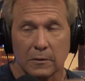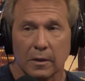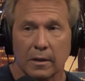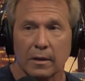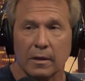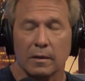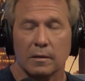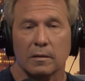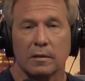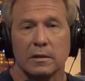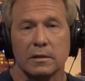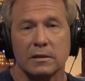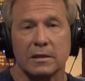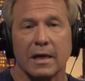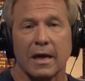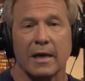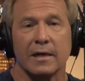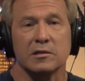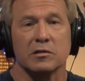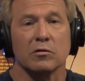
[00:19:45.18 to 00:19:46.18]
yeah, these
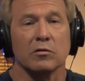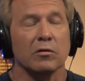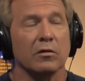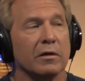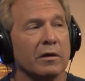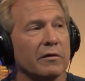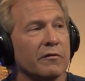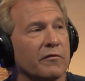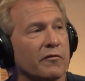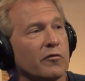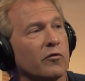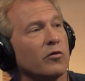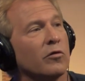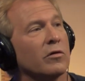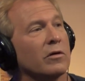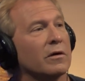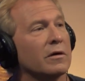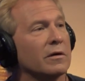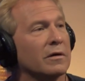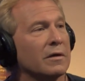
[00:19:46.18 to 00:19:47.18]
guys are looking
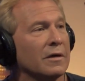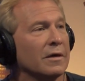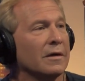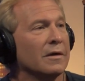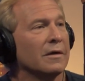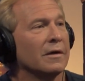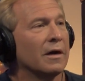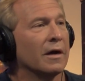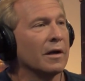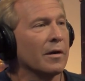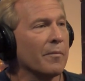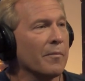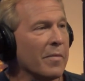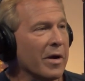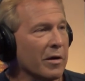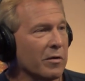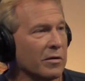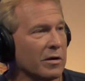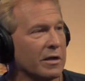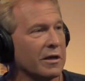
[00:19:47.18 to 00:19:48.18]
for an
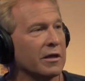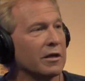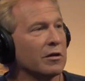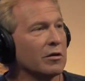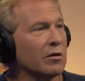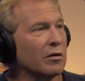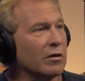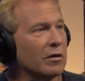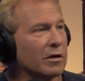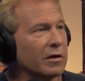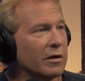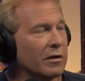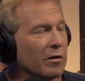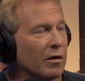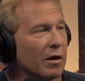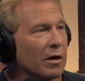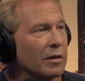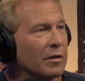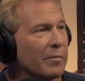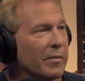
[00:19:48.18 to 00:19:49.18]
American look, an
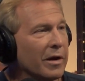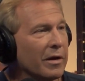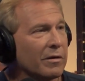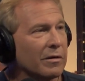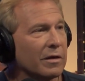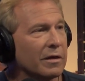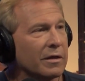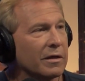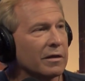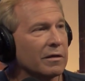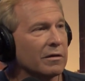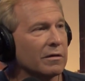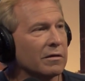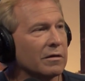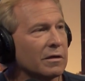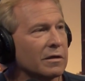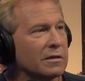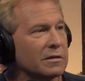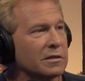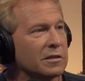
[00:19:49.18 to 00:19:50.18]
all American
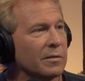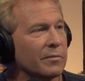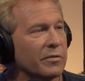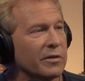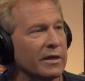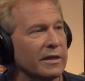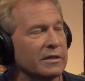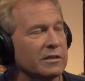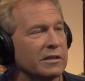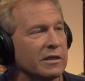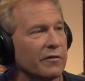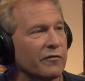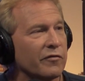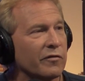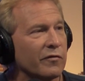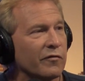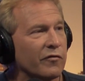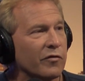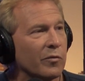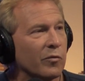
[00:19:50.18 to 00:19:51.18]
look, something
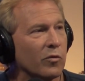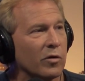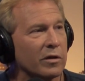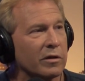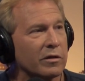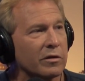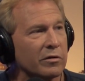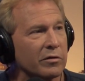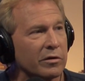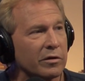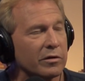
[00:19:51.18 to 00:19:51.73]
different from what they're